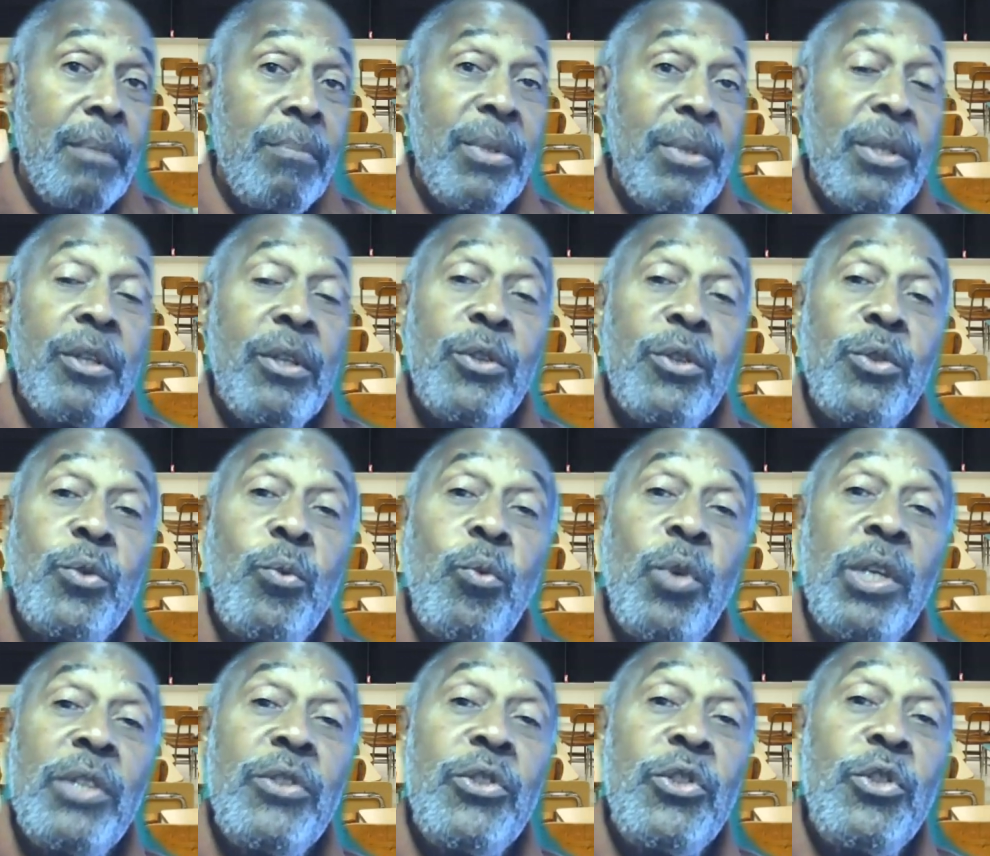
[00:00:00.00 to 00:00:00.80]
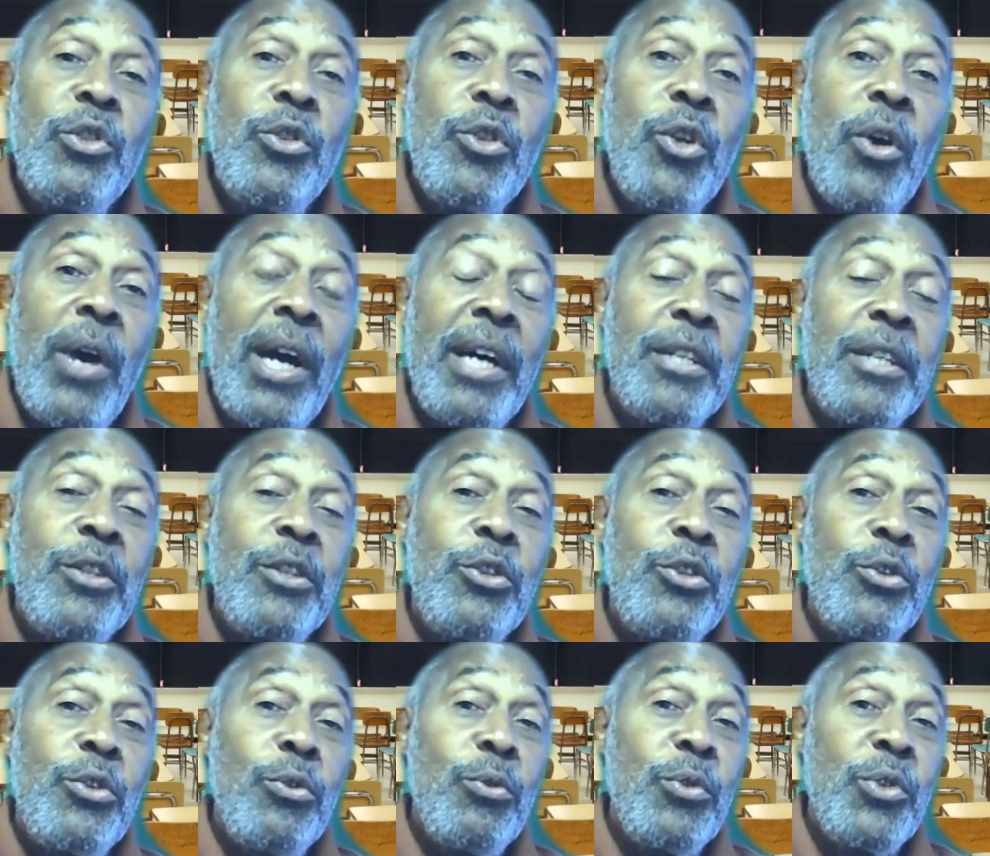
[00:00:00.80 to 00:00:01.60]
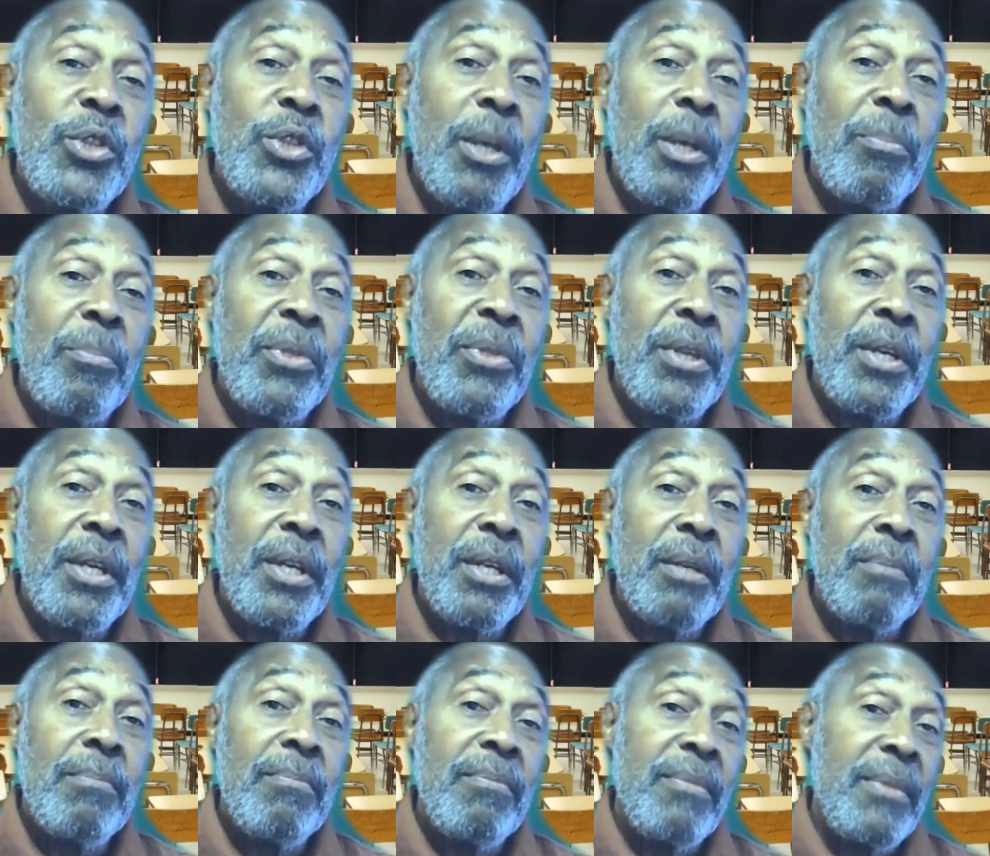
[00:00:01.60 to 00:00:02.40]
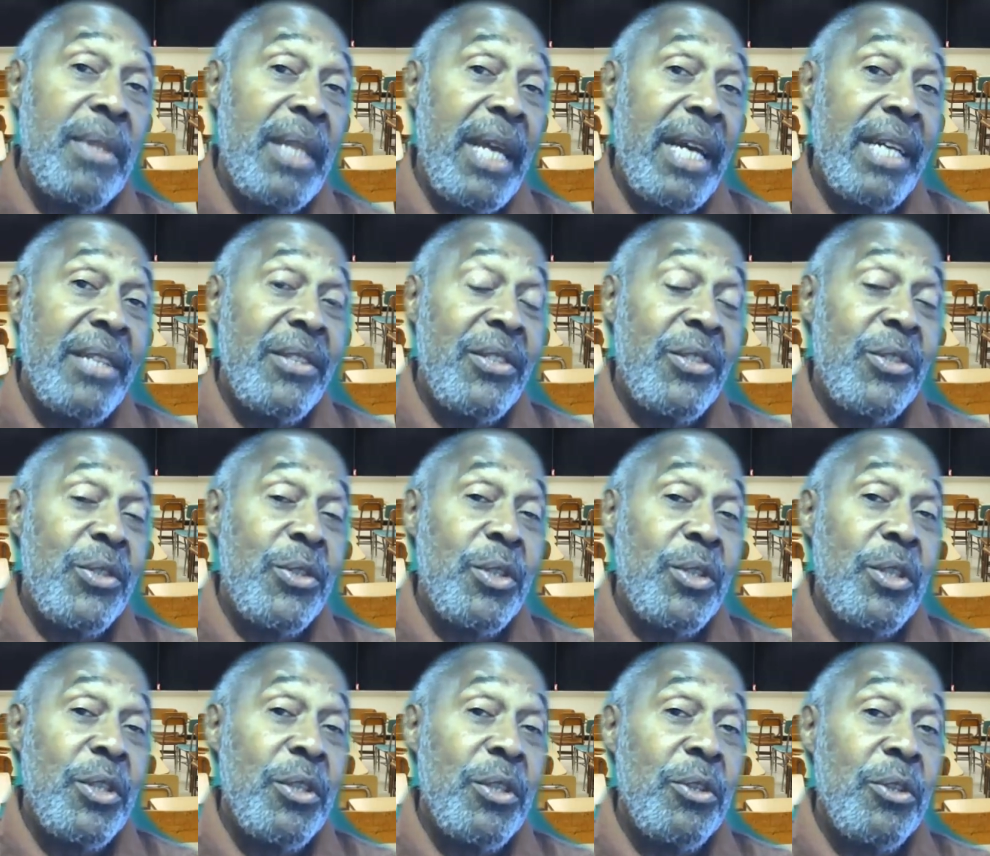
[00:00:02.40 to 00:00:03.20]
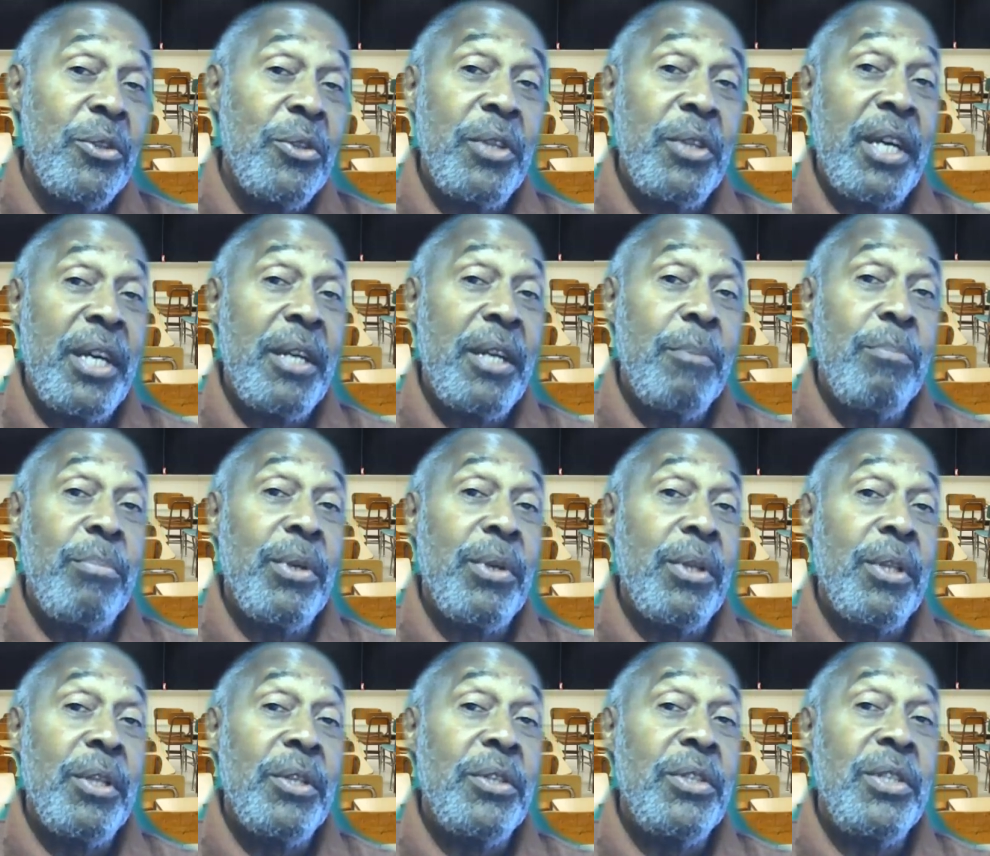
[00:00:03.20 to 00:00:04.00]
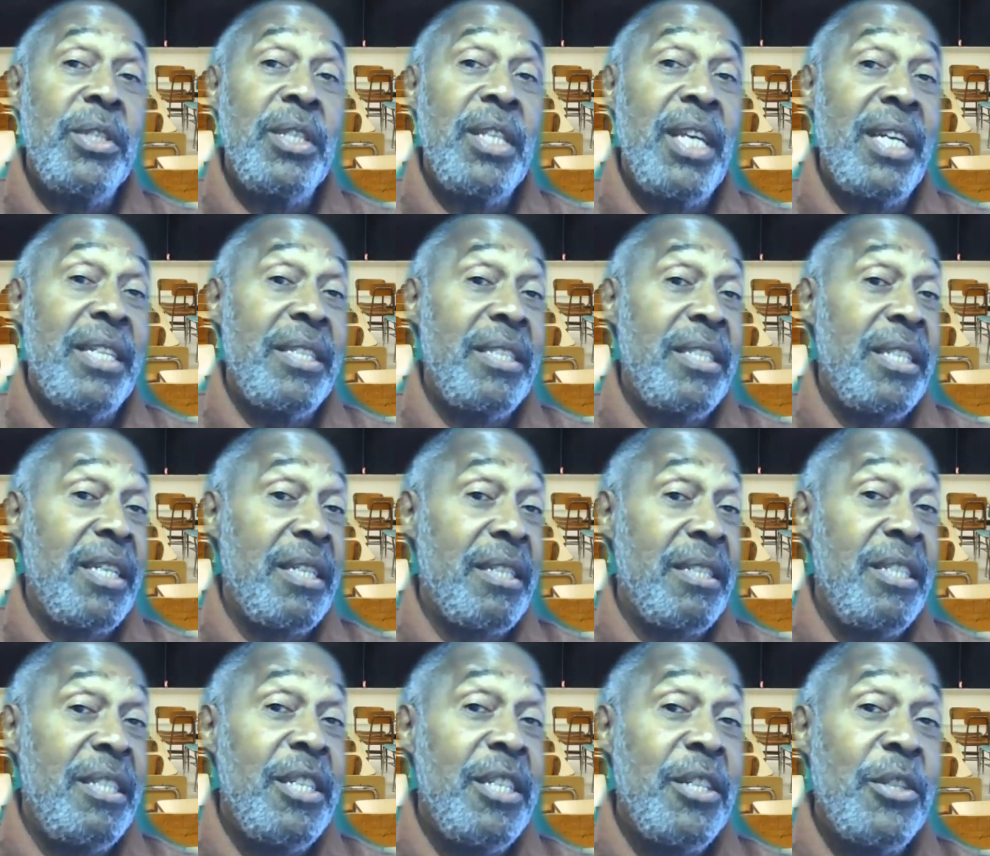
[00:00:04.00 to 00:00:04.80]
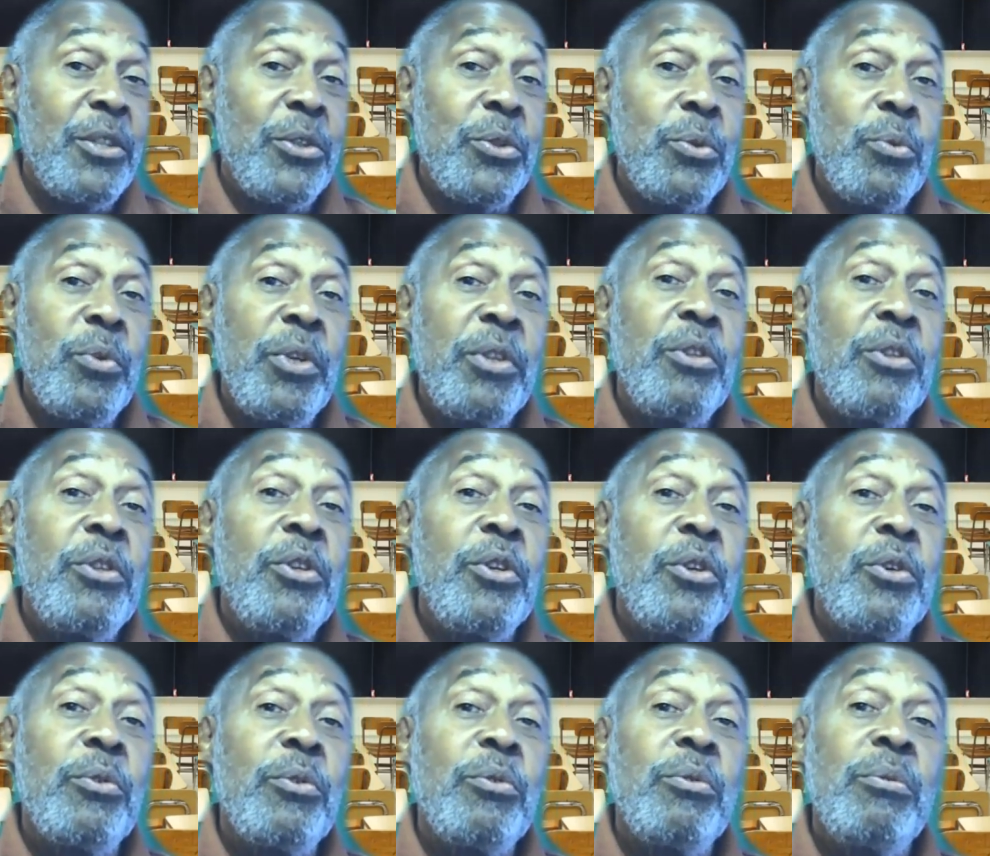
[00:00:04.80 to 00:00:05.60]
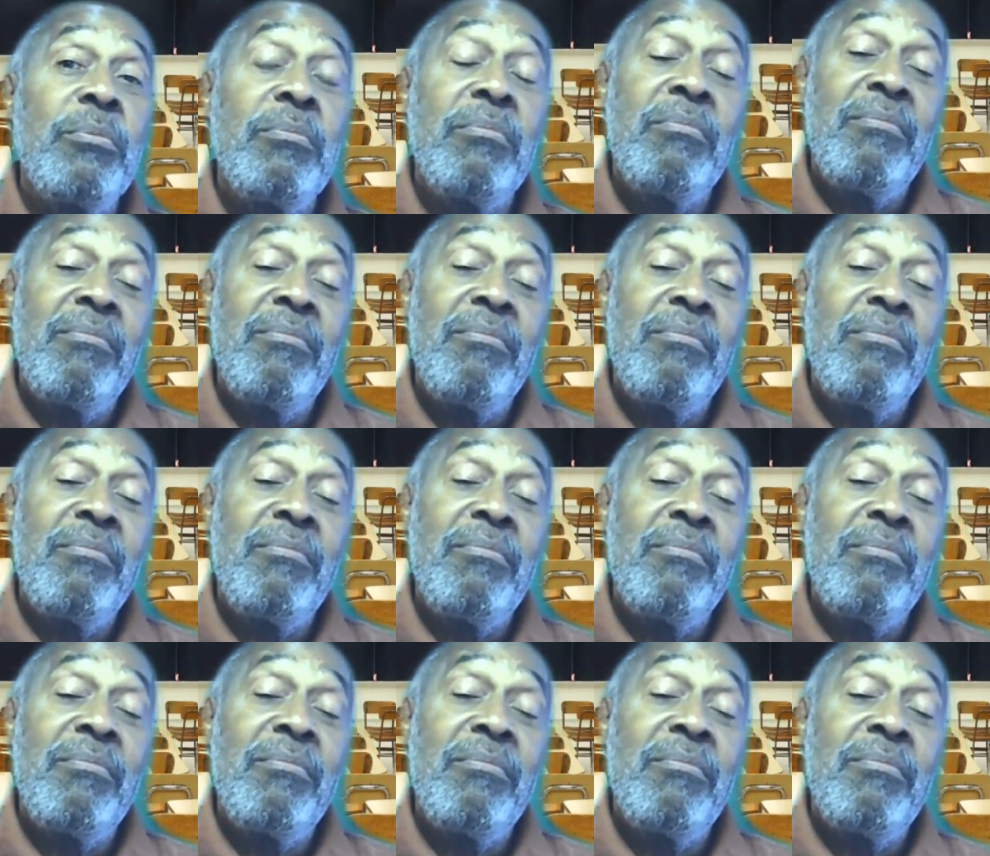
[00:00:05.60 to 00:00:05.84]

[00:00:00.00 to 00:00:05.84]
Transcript: Because once you know how to do something, that skill, that ability, that technique is with you